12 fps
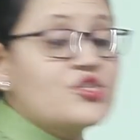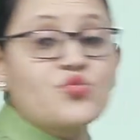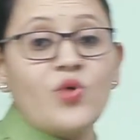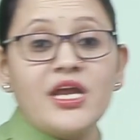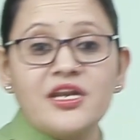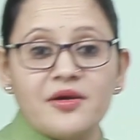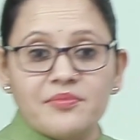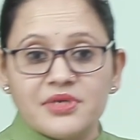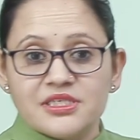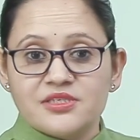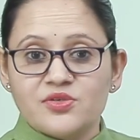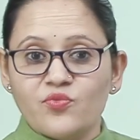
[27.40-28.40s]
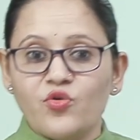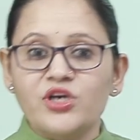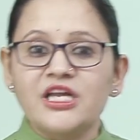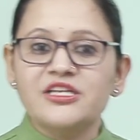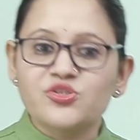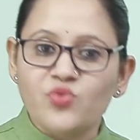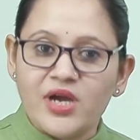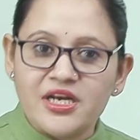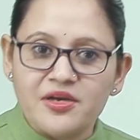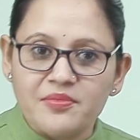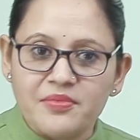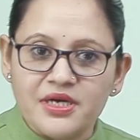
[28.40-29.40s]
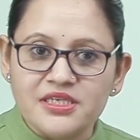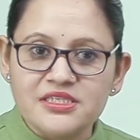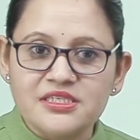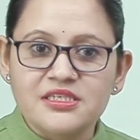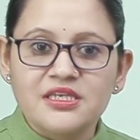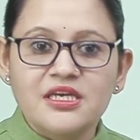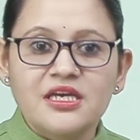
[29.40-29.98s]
square numbers. What are square numbers?